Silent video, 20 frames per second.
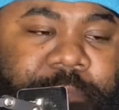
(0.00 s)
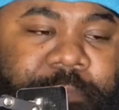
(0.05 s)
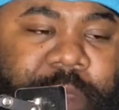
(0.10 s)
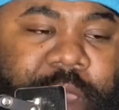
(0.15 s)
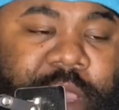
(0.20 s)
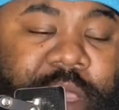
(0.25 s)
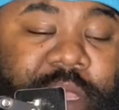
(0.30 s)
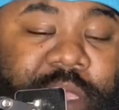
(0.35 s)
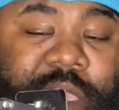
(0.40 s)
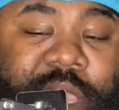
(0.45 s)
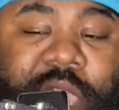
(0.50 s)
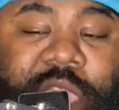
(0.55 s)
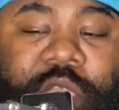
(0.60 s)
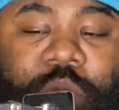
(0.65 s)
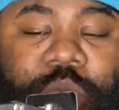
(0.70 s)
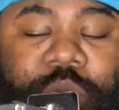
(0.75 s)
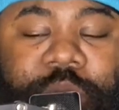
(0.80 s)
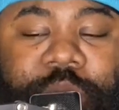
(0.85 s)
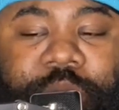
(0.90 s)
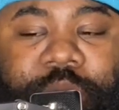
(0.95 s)

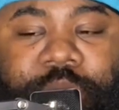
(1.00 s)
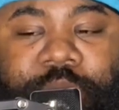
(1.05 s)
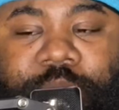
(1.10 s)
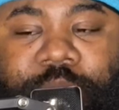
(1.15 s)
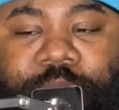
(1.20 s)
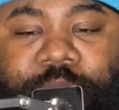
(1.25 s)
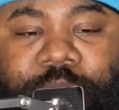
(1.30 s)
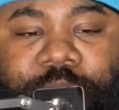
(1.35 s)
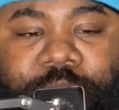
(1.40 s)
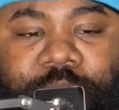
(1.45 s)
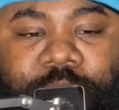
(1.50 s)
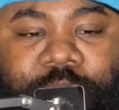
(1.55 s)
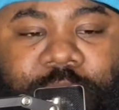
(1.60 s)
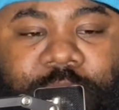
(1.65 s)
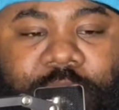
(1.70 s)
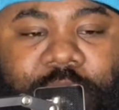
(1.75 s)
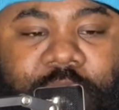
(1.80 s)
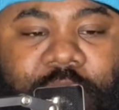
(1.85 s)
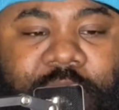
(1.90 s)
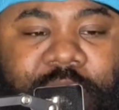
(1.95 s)
continuum.
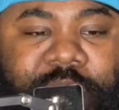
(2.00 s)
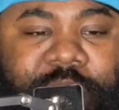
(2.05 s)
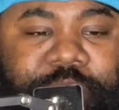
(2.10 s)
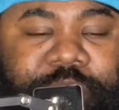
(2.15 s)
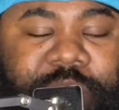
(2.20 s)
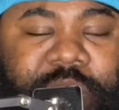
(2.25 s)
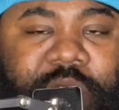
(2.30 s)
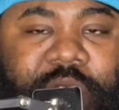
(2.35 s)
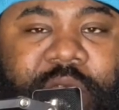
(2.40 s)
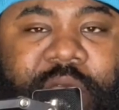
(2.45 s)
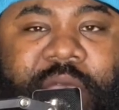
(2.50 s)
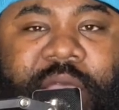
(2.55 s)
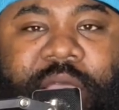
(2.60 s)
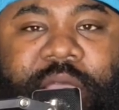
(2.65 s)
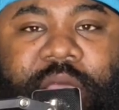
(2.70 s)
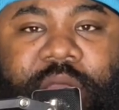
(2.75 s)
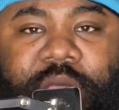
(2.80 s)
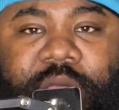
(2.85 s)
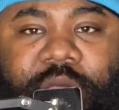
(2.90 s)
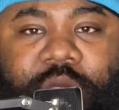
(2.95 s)

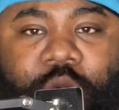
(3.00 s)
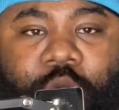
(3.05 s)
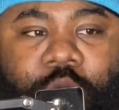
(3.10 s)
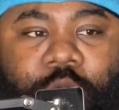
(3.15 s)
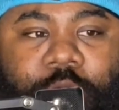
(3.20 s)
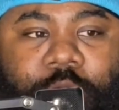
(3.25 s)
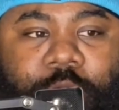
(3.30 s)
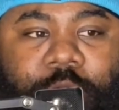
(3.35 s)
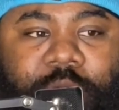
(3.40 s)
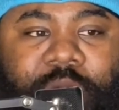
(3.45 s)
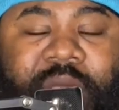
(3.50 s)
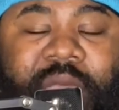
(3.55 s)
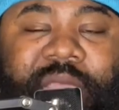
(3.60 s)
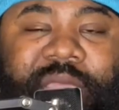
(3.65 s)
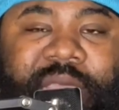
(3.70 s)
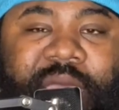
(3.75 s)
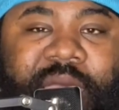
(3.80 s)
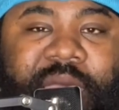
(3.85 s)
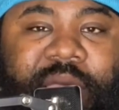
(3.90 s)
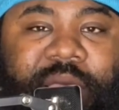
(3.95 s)
Mediocrity or
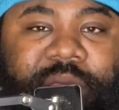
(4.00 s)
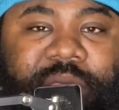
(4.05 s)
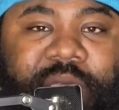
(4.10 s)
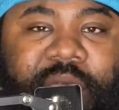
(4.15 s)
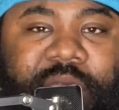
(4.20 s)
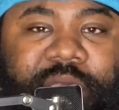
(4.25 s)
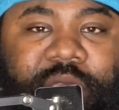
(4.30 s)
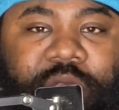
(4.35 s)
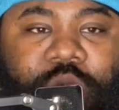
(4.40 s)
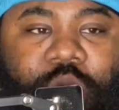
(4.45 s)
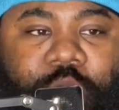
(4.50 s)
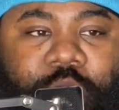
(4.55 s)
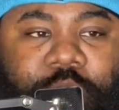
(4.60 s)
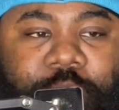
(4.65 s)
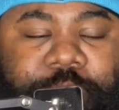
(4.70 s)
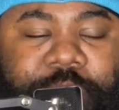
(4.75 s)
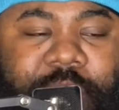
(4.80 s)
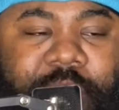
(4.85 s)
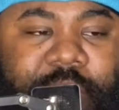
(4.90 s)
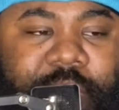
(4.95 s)
letdowns as a
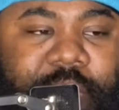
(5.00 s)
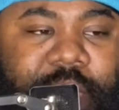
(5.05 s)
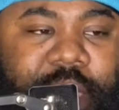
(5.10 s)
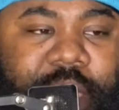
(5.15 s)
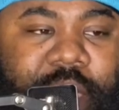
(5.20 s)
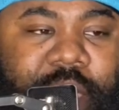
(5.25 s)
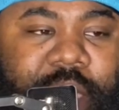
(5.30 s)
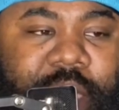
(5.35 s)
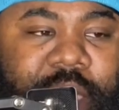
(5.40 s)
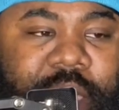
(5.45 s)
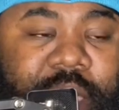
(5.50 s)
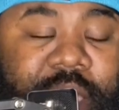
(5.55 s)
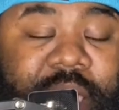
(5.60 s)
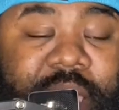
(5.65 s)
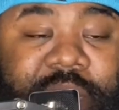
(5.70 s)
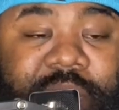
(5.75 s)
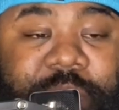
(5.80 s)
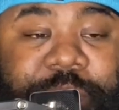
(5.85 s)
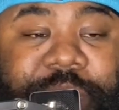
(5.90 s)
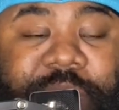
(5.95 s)
quarterback,
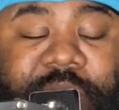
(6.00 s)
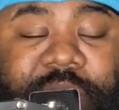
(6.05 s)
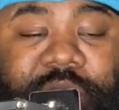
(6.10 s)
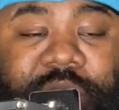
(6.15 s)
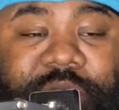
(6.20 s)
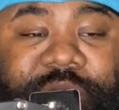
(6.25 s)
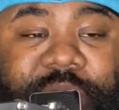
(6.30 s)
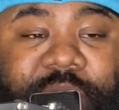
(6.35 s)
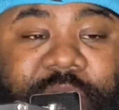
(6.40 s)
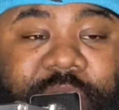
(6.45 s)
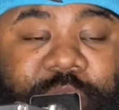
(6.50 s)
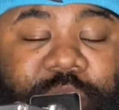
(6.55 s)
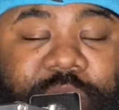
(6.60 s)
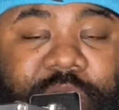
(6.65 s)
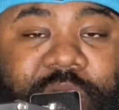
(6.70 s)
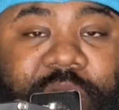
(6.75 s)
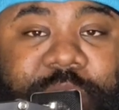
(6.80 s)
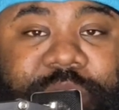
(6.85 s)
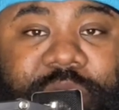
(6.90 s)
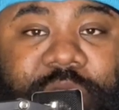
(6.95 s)
as a Panthers fan, when
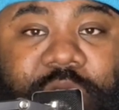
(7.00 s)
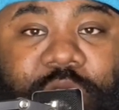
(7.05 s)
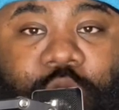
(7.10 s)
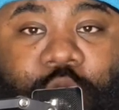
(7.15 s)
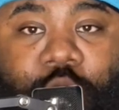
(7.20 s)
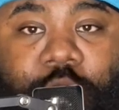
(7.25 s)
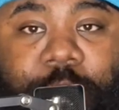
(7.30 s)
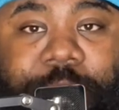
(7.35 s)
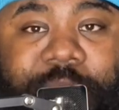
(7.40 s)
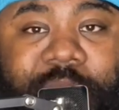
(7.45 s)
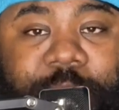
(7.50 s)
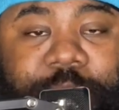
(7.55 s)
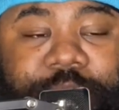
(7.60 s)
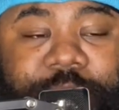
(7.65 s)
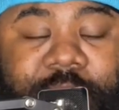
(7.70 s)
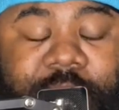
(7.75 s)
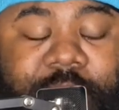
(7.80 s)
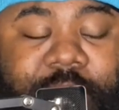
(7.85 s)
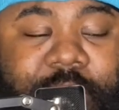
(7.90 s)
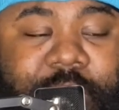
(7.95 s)
it comes to the quarterback
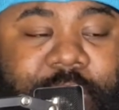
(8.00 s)
play.